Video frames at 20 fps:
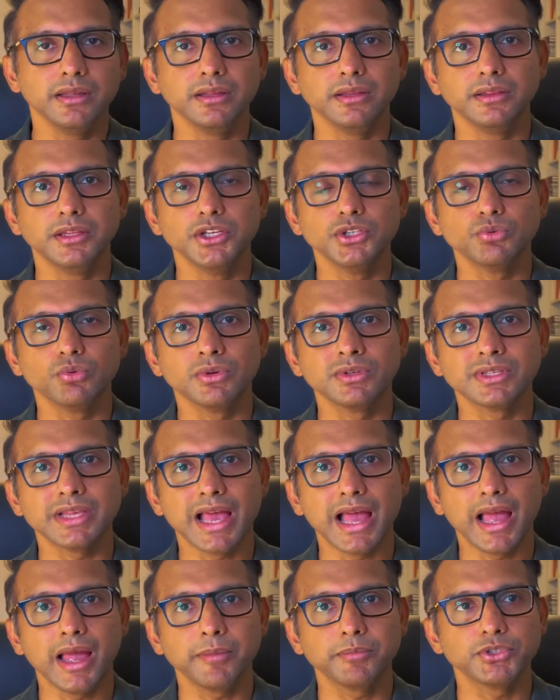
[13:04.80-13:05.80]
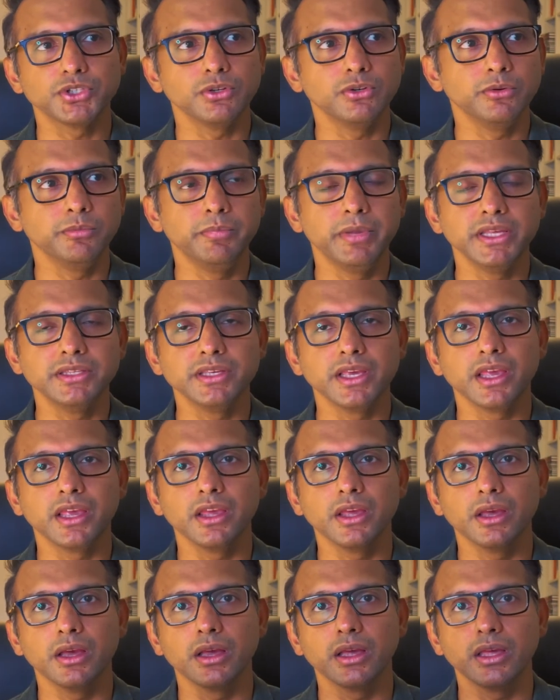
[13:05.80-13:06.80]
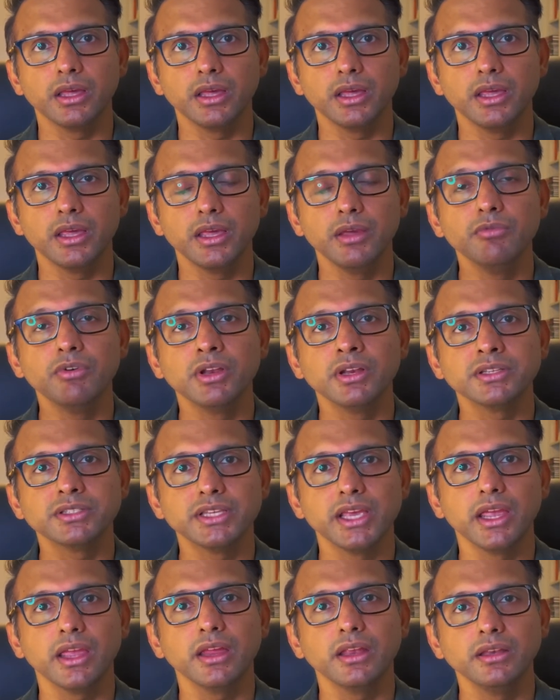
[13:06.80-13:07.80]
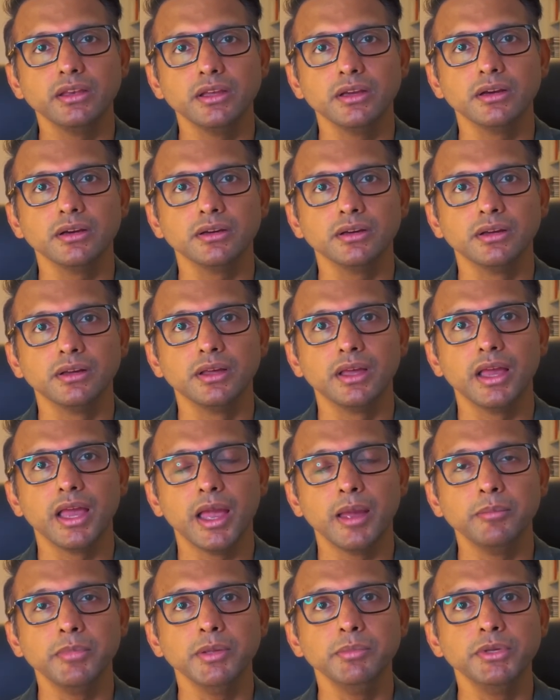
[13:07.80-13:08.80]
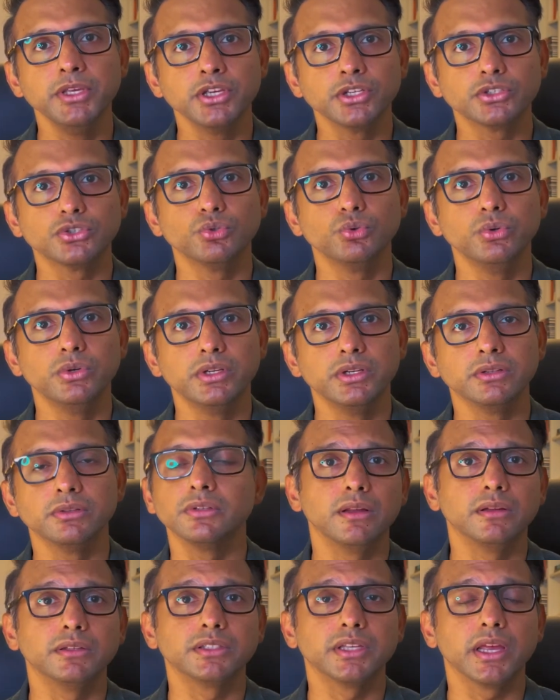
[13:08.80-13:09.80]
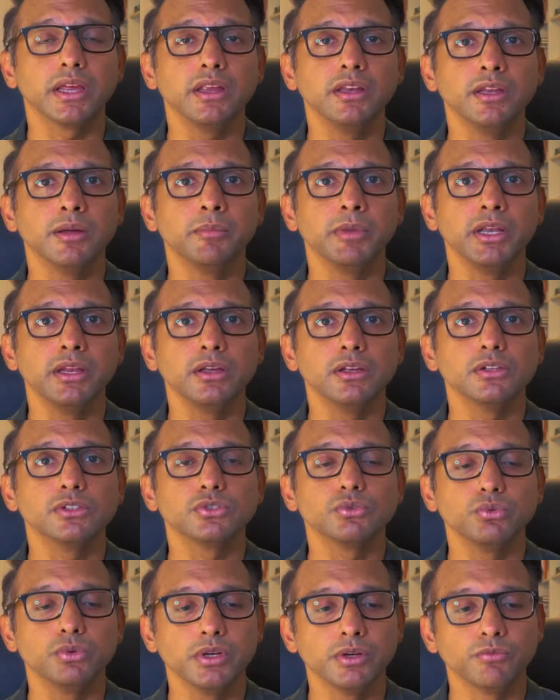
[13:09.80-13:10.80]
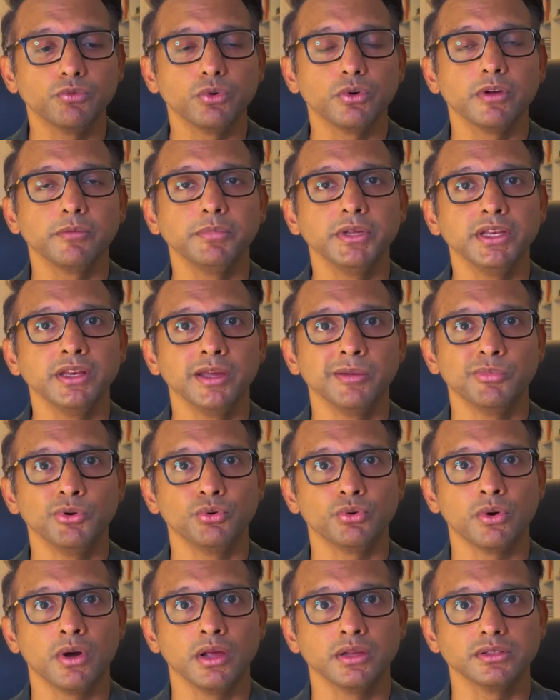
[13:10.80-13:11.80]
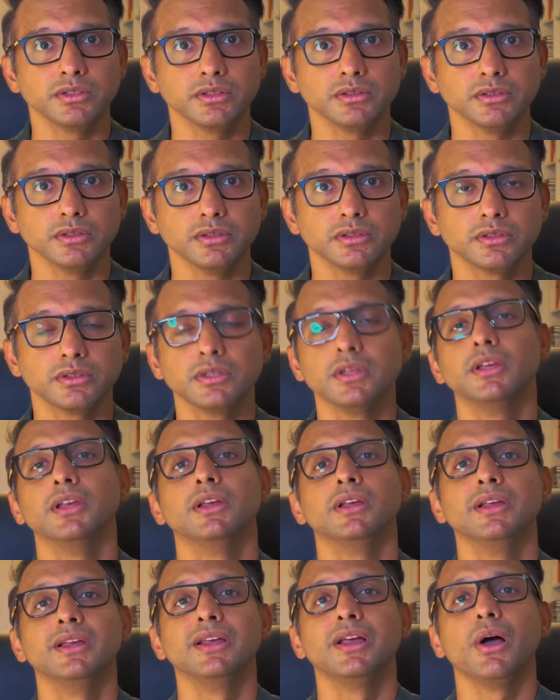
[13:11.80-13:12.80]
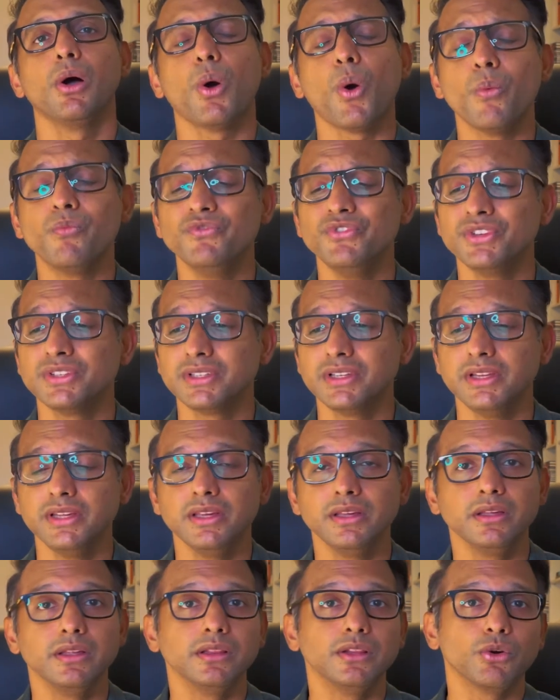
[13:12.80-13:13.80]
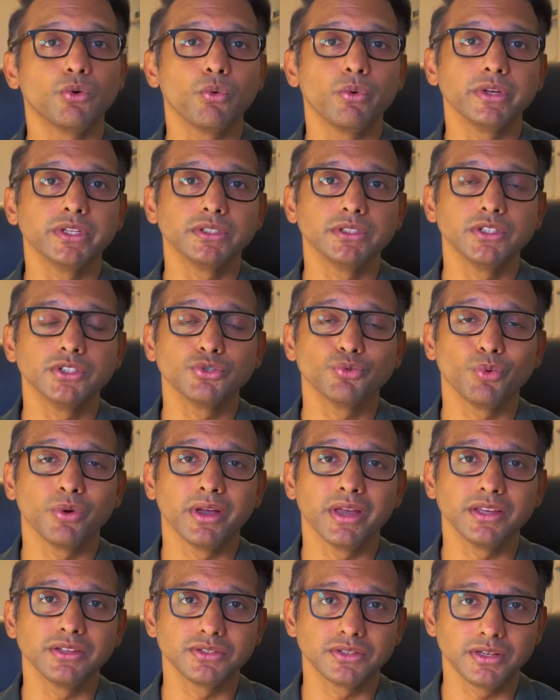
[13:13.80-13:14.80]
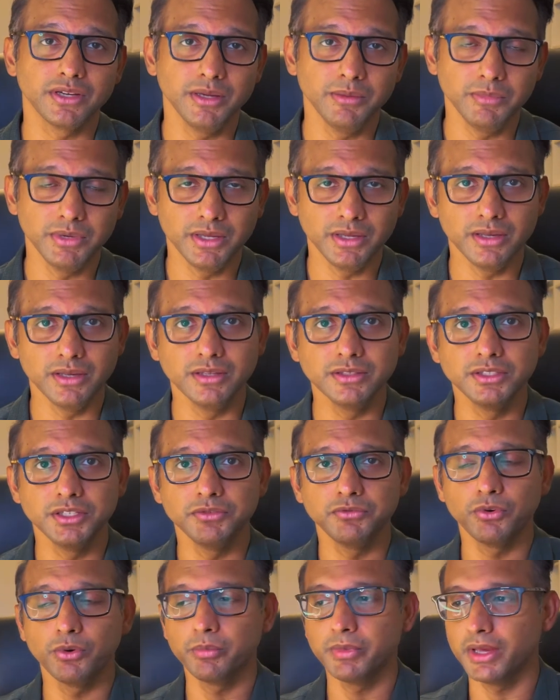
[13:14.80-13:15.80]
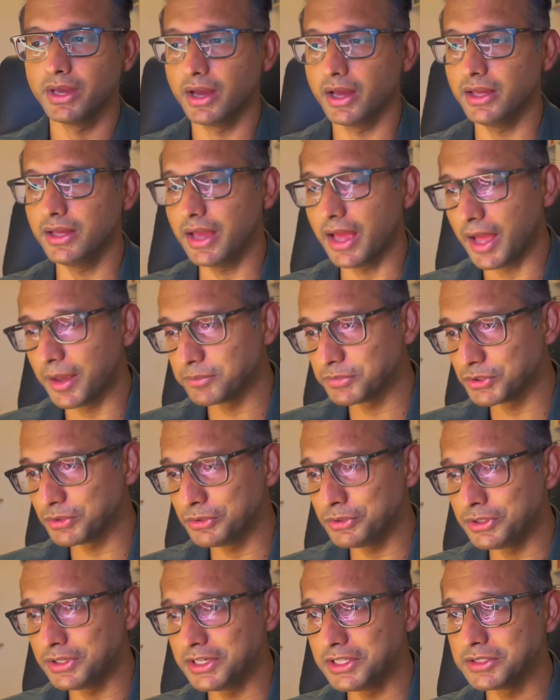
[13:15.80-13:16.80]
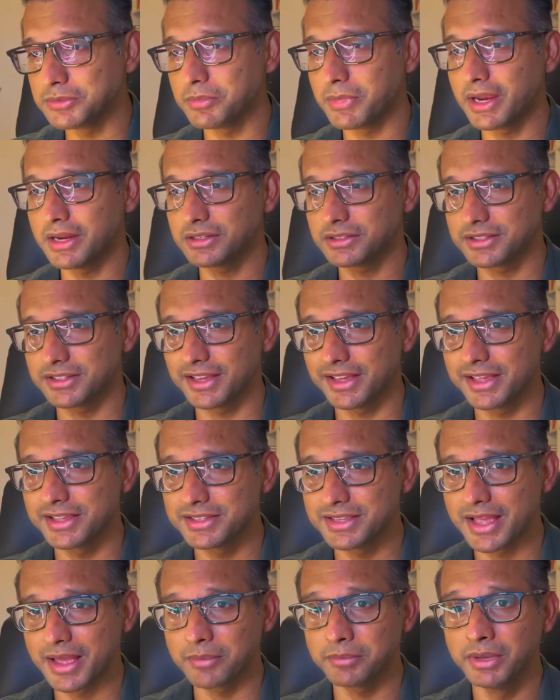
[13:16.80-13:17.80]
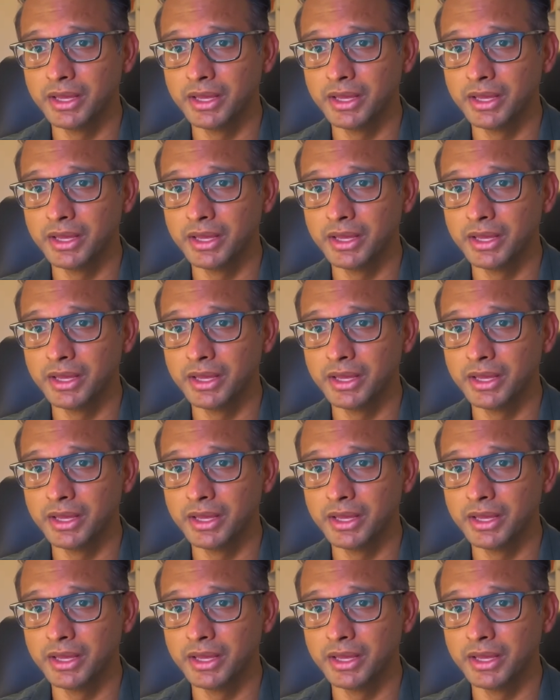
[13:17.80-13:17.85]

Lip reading: this was absolute basic. Even a second year MBBS student, second year medical student would have been able to answer this. Obviously, the questions were extremely easy for me. I absolutely smashed the exam.